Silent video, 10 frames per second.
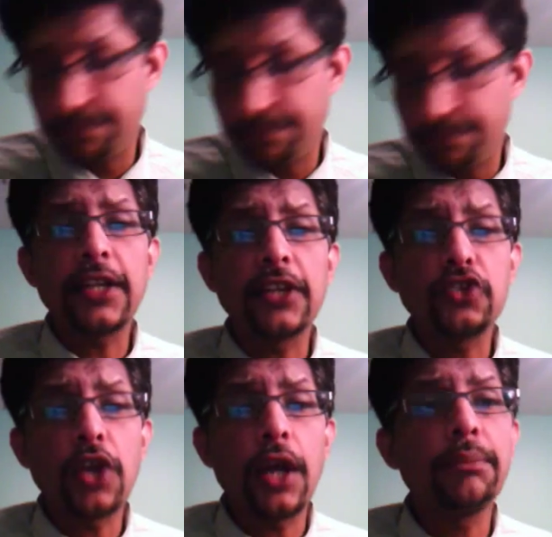that
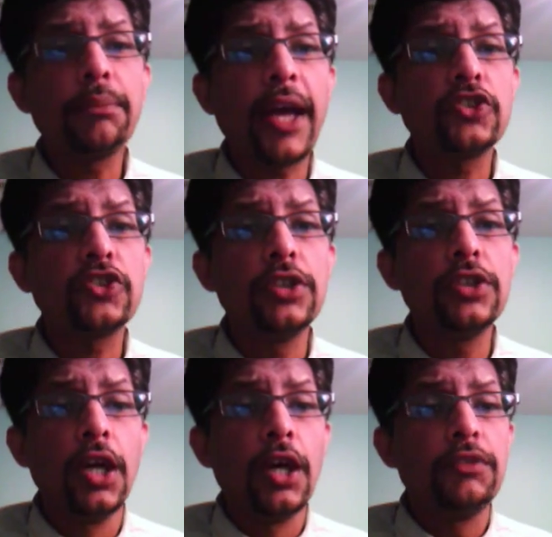exciting match
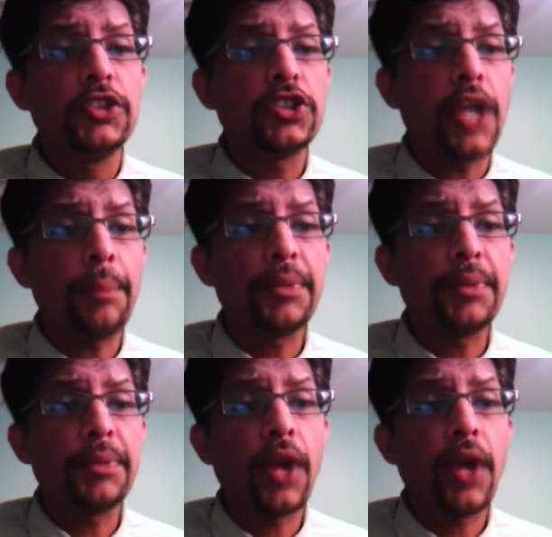here, which is
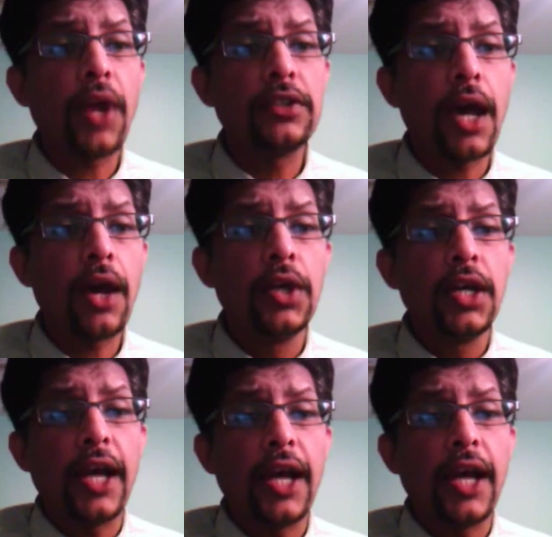happening right now,